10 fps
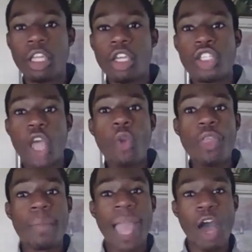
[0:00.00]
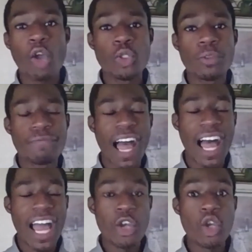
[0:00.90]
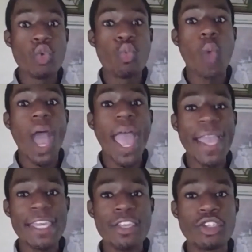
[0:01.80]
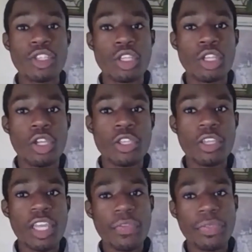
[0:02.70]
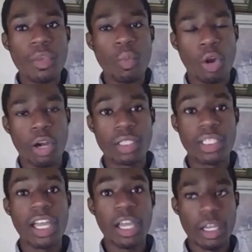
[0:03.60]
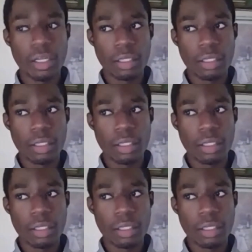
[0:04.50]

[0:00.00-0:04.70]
Show them how to find new ways to get the work done.